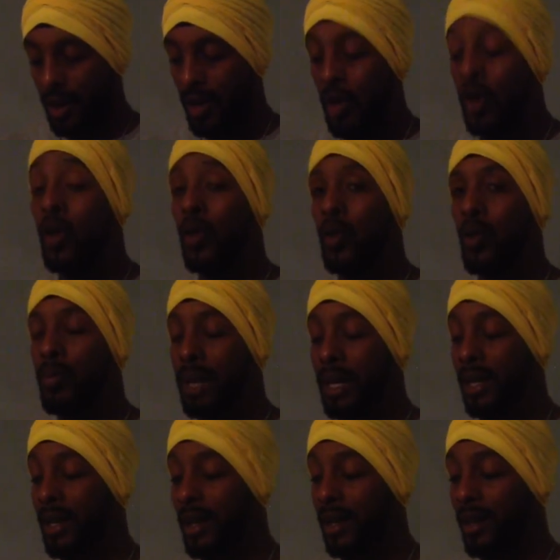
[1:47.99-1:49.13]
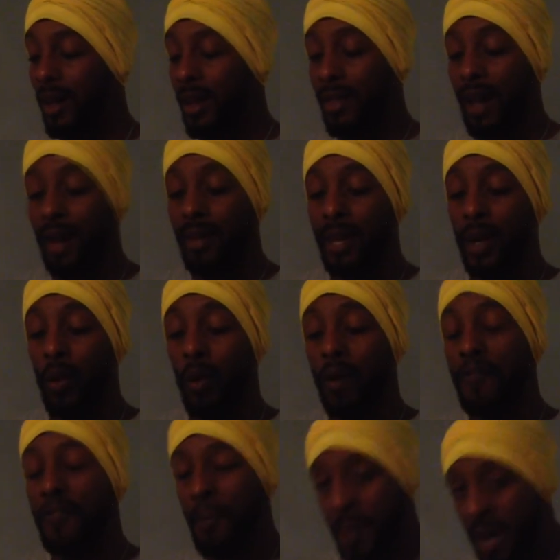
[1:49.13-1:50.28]
Knew meaning that they
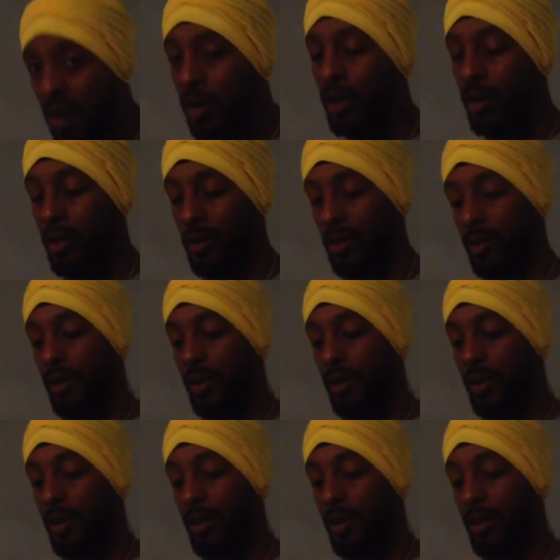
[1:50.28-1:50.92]
were familiar,